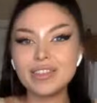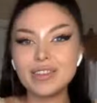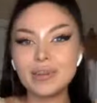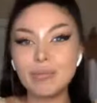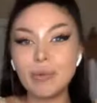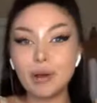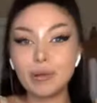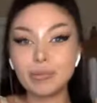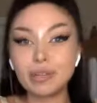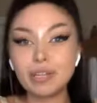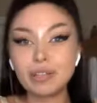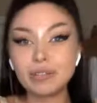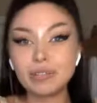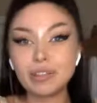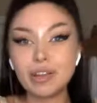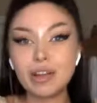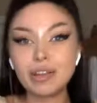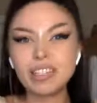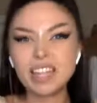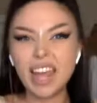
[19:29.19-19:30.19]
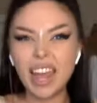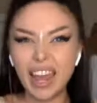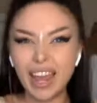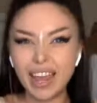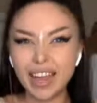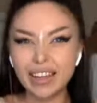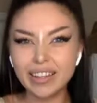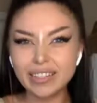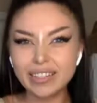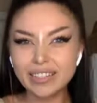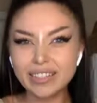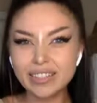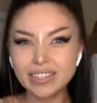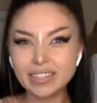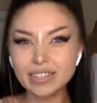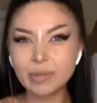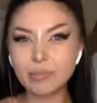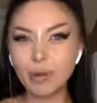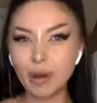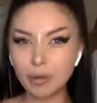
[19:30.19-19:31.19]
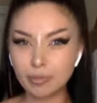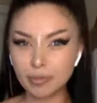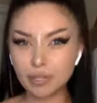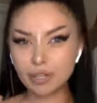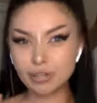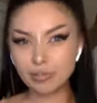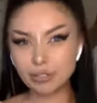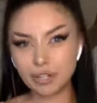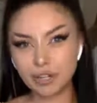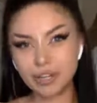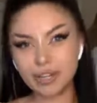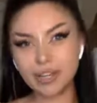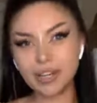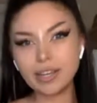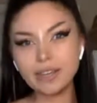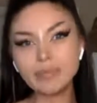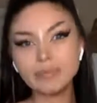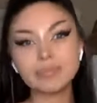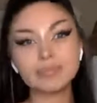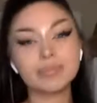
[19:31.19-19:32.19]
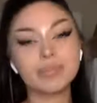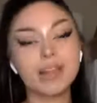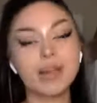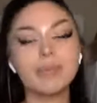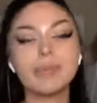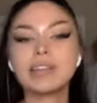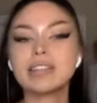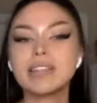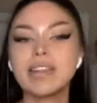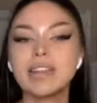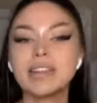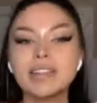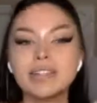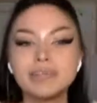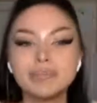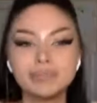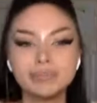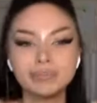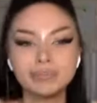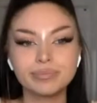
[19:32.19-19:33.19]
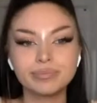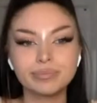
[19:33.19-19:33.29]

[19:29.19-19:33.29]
barbecue sauce and the barbecue jerky. I'm excited.